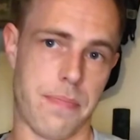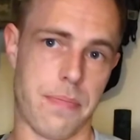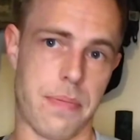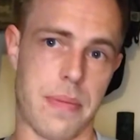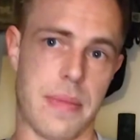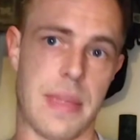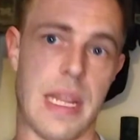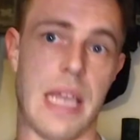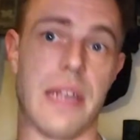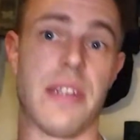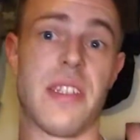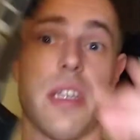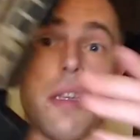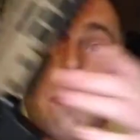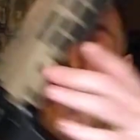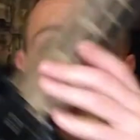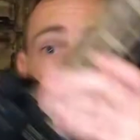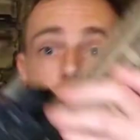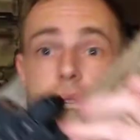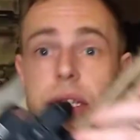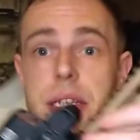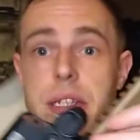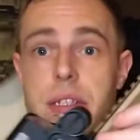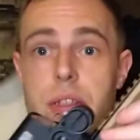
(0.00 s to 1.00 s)
that's the
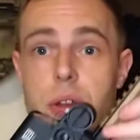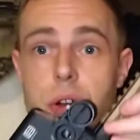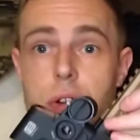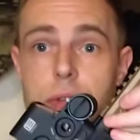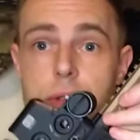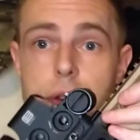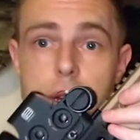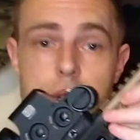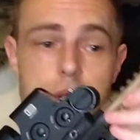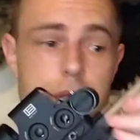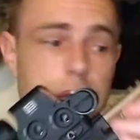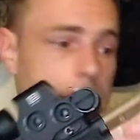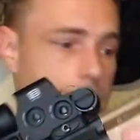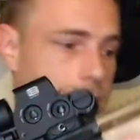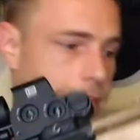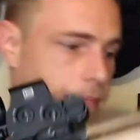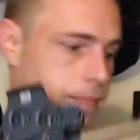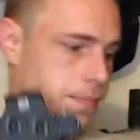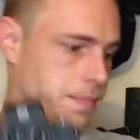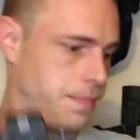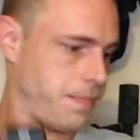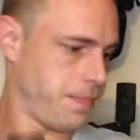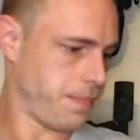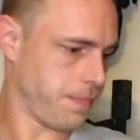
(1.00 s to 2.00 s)
completely stock version.
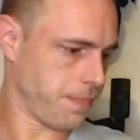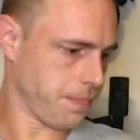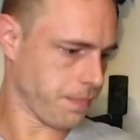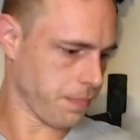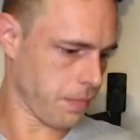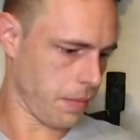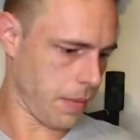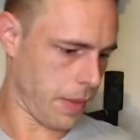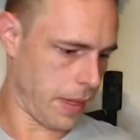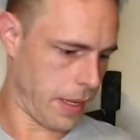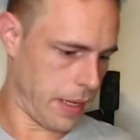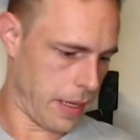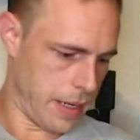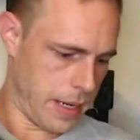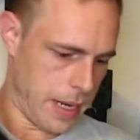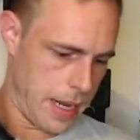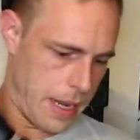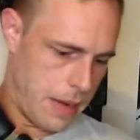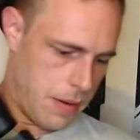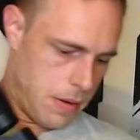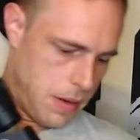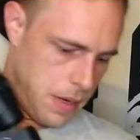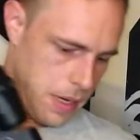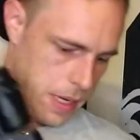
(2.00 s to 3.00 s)

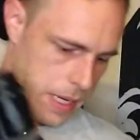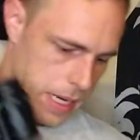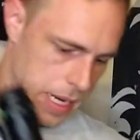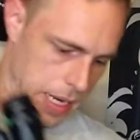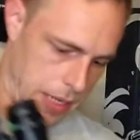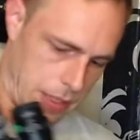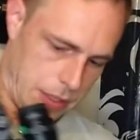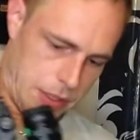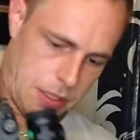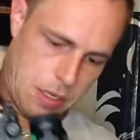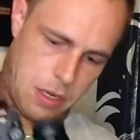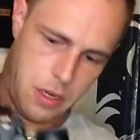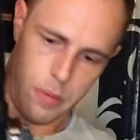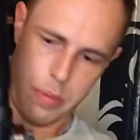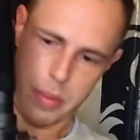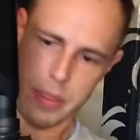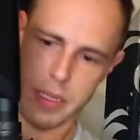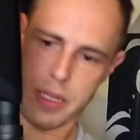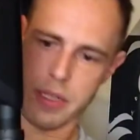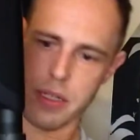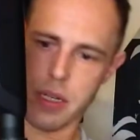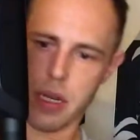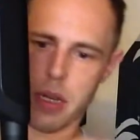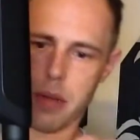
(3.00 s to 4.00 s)
Now let's open
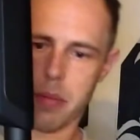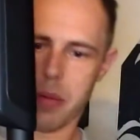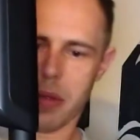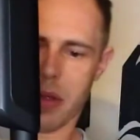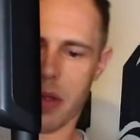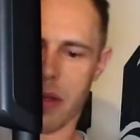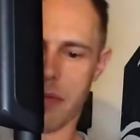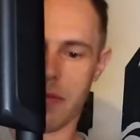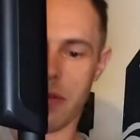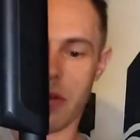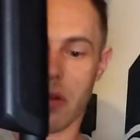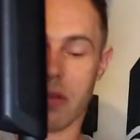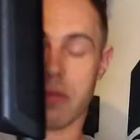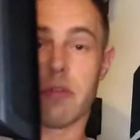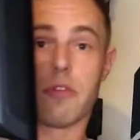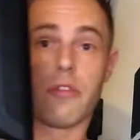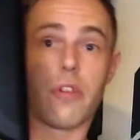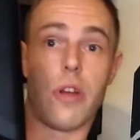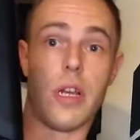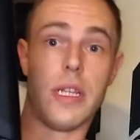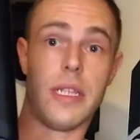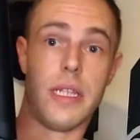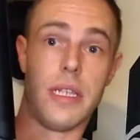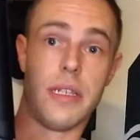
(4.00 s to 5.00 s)
this up. I've not
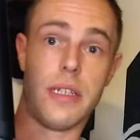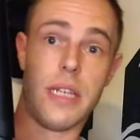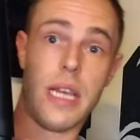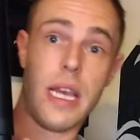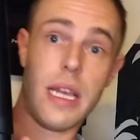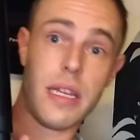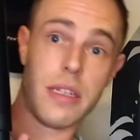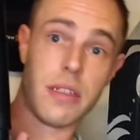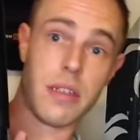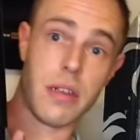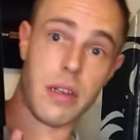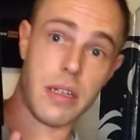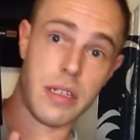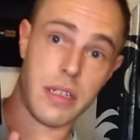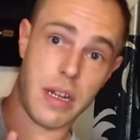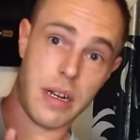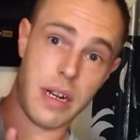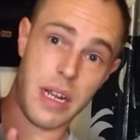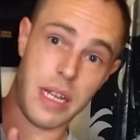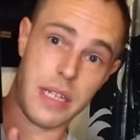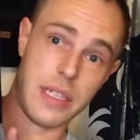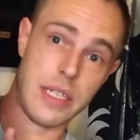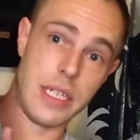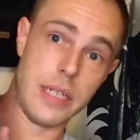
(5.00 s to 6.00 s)
tried this yet, so I
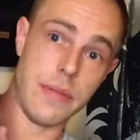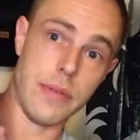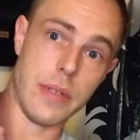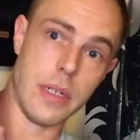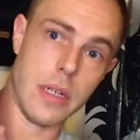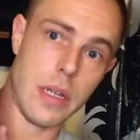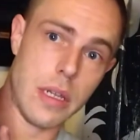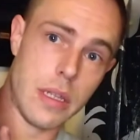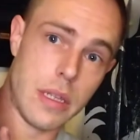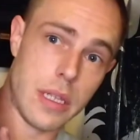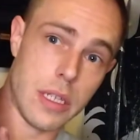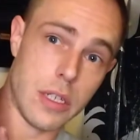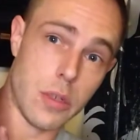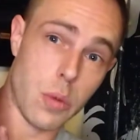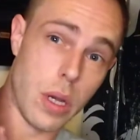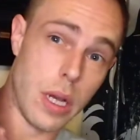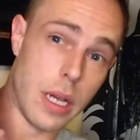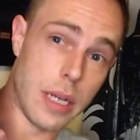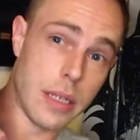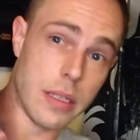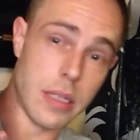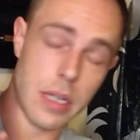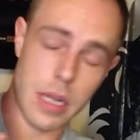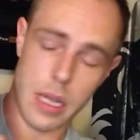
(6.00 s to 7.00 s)
don't actually even know if this
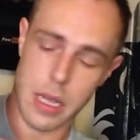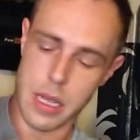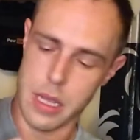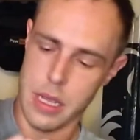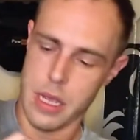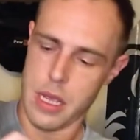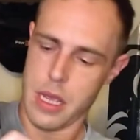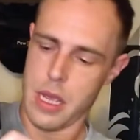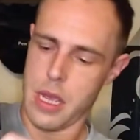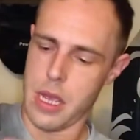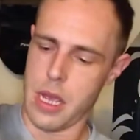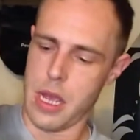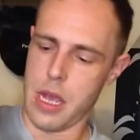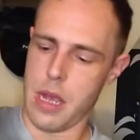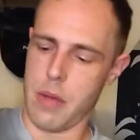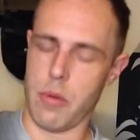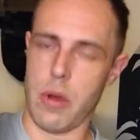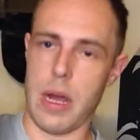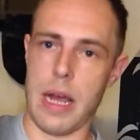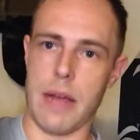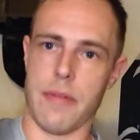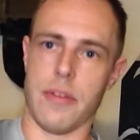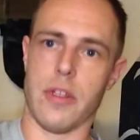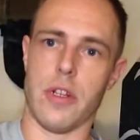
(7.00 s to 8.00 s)
works.
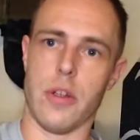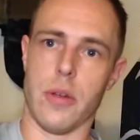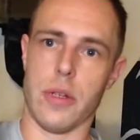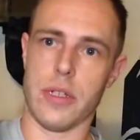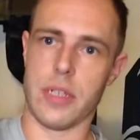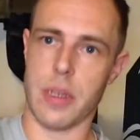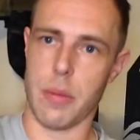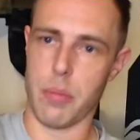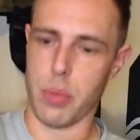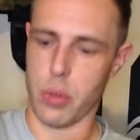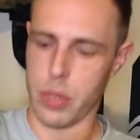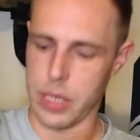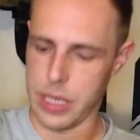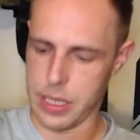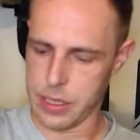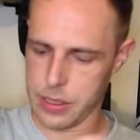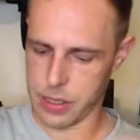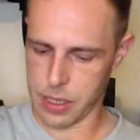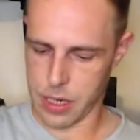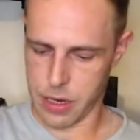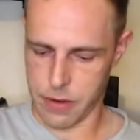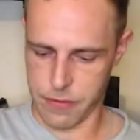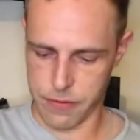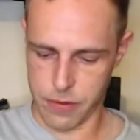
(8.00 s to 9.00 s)
What I have to do at some point
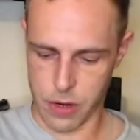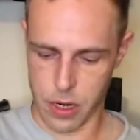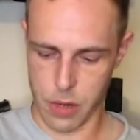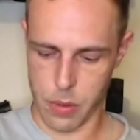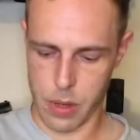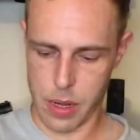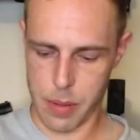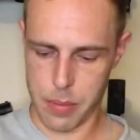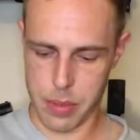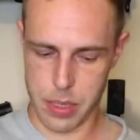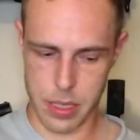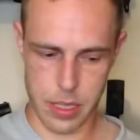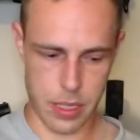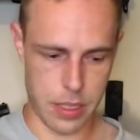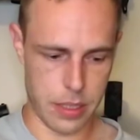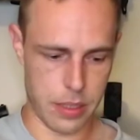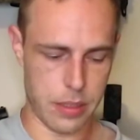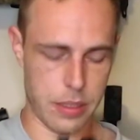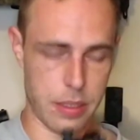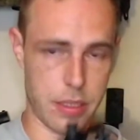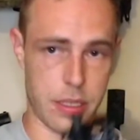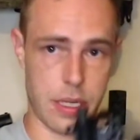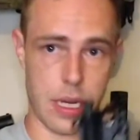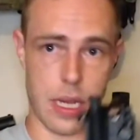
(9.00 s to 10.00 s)
is a follow-up
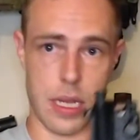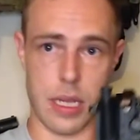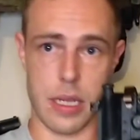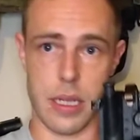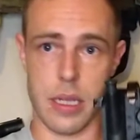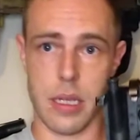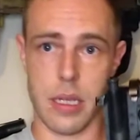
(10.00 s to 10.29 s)
to say,